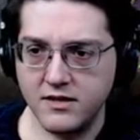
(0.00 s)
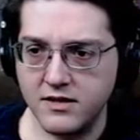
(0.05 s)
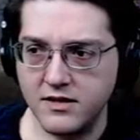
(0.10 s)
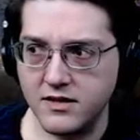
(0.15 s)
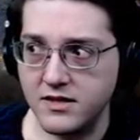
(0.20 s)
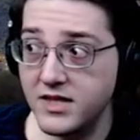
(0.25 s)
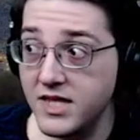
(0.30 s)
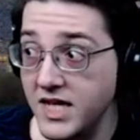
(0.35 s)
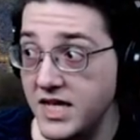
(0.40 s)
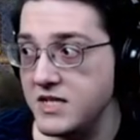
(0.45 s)

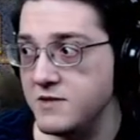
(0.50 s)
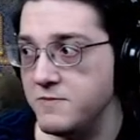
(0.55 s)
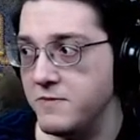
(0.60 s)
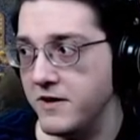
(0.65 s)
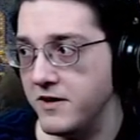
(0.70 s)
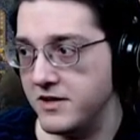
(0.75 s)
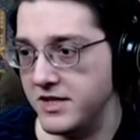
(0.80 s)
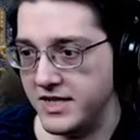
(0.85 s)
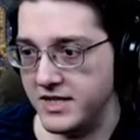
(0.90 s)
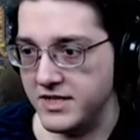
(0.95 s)
these
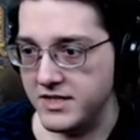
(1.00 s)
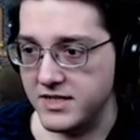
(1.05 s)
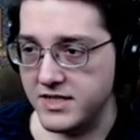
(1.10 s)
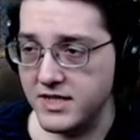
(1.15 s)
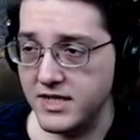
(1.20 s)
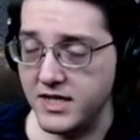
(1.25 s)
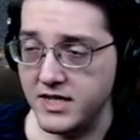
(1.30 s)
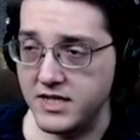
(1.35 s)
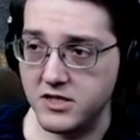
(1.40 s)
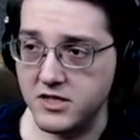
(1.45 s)
buildings
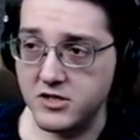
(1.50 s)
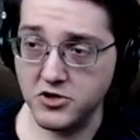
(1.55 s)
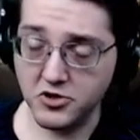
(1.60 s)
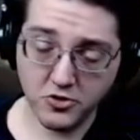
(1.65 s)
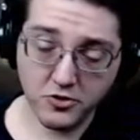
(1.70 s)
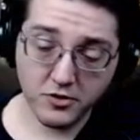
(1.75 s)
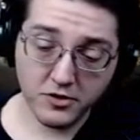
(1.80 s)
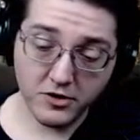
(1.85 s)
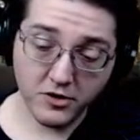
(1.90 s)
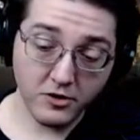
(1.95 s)
is
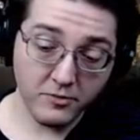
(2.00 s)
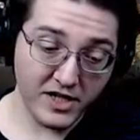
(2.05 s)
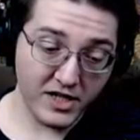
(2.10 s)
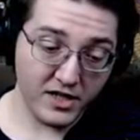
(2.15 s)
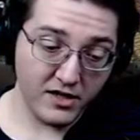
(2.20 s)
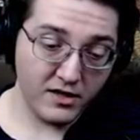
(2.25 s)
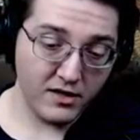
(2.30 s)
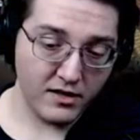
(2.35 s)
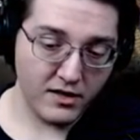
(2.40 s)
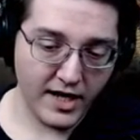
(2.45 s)
Duralumin
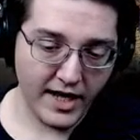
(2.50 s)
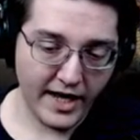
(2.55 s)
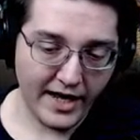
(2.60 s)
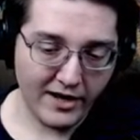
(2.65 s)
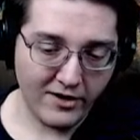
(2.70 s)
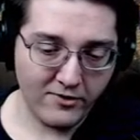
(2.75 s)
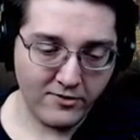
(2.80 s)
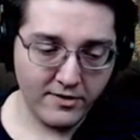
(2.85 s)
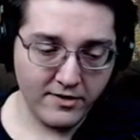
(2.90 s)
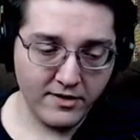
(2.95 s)

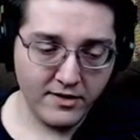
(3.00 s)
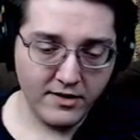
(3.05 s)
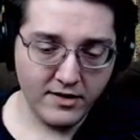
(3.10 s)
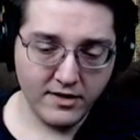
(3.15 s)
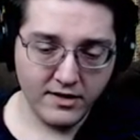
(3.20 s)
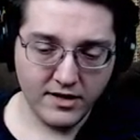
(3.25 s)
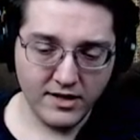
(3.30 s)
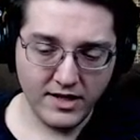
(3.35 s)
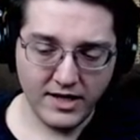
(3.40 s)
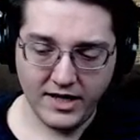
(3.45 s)
now.
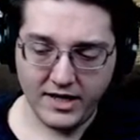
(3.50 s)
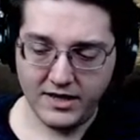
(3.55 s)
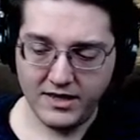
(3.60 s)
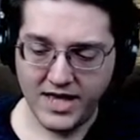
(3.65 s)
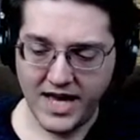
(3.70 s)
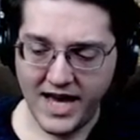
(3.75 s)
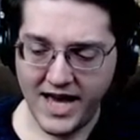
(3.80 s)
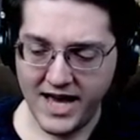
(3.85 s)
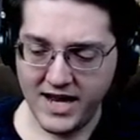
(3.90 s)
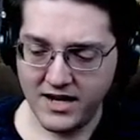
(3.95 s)
Uh,
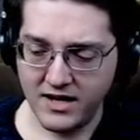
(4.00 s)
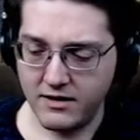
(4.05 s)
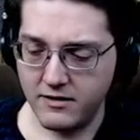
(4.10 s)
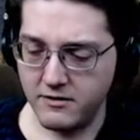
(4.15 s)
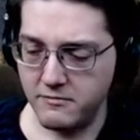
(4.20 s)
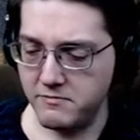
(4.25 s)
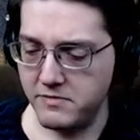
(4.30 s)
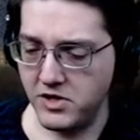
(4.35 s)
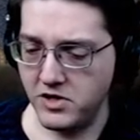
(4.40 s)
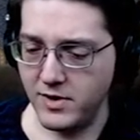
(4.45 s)
that
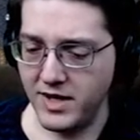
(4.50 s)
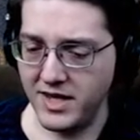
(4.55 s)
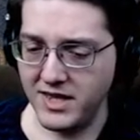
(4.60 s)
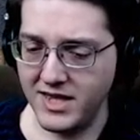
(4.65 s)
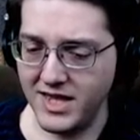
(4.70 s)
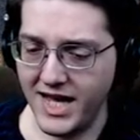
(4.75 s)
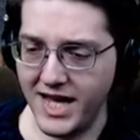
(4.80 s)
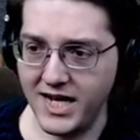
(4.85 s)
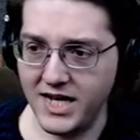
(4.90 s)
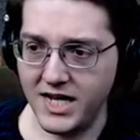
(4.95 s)
between
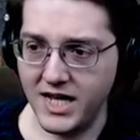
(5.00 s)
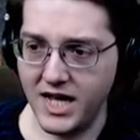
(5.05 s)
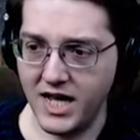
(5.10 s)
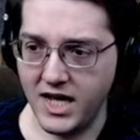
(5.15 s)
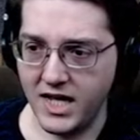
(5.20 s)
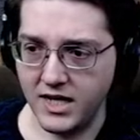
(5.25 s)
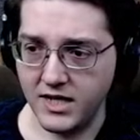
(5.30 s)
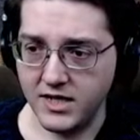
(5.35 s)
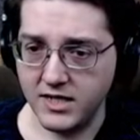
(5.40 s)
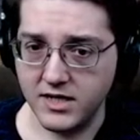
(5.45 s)
that
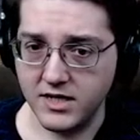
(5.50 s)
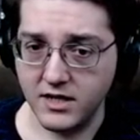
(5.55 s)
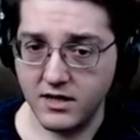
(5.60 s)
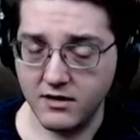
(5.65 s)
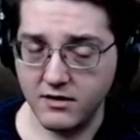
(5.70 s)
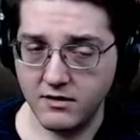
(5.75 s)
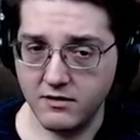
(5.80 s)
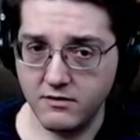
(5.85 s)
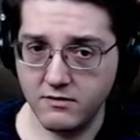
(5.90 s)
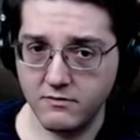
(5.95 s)
and
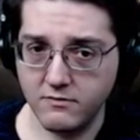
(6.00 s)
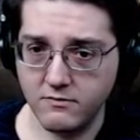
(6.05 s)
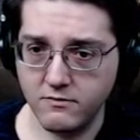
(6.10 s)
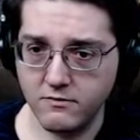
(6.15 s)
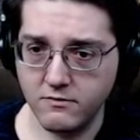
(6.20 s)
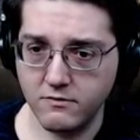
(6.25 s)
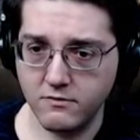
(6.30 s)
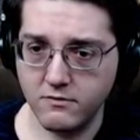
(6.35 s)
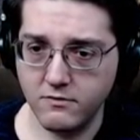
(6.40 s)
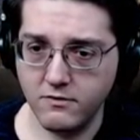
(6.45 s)

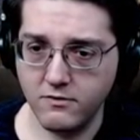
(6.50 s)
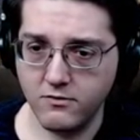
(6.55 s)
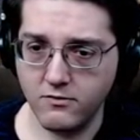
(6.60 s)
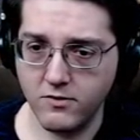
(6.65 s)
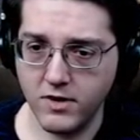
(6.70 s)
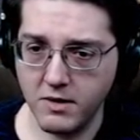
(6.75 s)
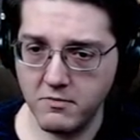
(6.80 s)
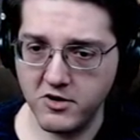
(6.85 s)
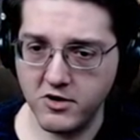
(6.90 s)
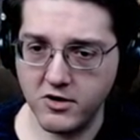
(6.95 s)

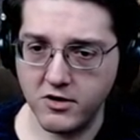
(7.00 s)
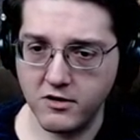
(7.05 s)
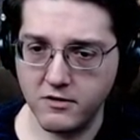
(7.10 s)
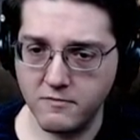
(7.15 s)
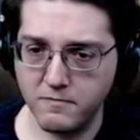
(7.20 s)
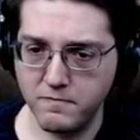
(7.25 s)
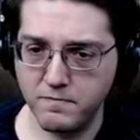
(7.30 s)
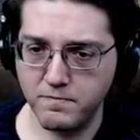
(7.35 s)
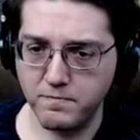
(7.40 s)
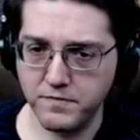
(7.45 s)
rubber,
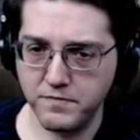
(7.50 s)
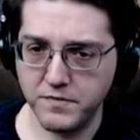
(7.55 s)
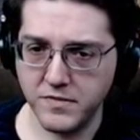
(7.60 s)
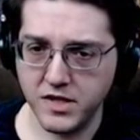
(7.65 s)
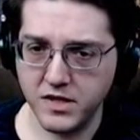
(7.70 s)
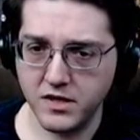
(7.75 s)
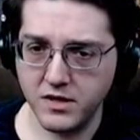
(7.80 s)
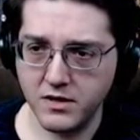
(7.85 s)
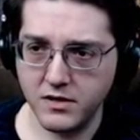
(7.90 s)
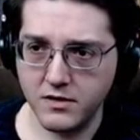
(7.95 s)

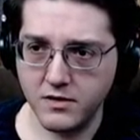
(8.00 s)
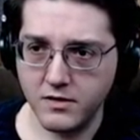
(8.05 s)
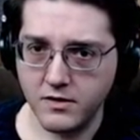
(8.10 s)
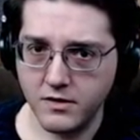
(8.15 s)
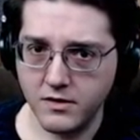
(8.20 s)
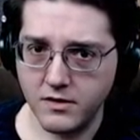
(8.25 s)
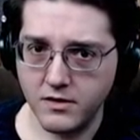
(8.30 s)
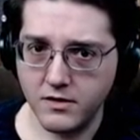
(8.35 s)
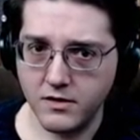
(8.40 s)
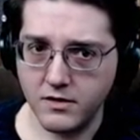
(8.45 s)

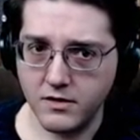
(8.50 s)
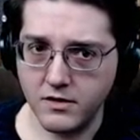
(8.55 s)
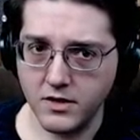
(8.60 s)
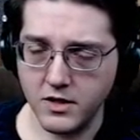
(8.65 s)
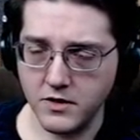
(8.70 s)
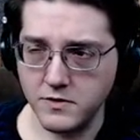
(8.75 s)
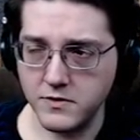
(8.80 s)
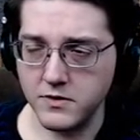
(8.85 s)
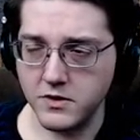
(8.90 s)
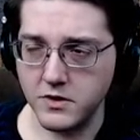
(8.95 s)

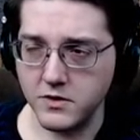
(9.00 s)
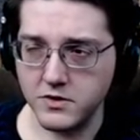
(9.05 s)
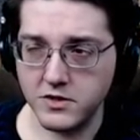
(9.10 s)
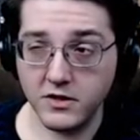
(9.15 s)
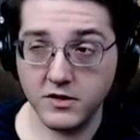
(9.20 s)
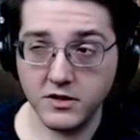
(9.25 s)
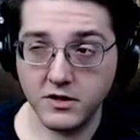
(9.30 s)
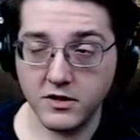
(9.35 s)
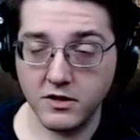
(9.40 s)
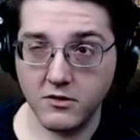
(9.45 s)
those those are
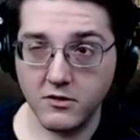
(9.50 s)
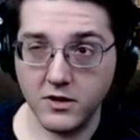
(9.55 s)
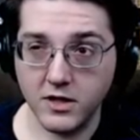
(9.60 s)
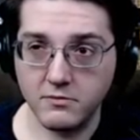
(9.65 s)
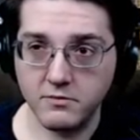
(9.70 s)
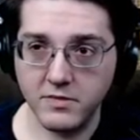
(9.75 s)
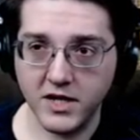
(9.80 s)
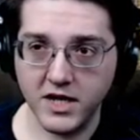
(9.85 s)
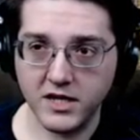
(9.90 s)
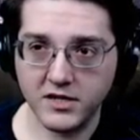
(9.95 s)
the current
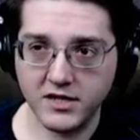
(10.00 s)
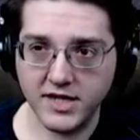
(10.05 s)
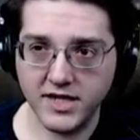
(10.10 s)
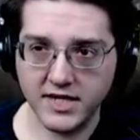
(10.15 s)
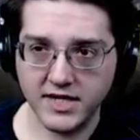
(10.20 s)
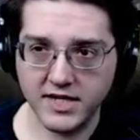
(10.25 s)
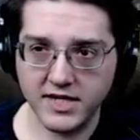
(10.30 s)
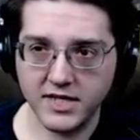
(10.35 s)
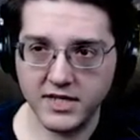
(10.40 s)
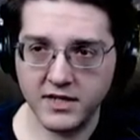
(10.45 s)

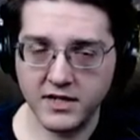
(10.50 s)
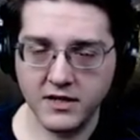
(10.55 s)
bottlenecks,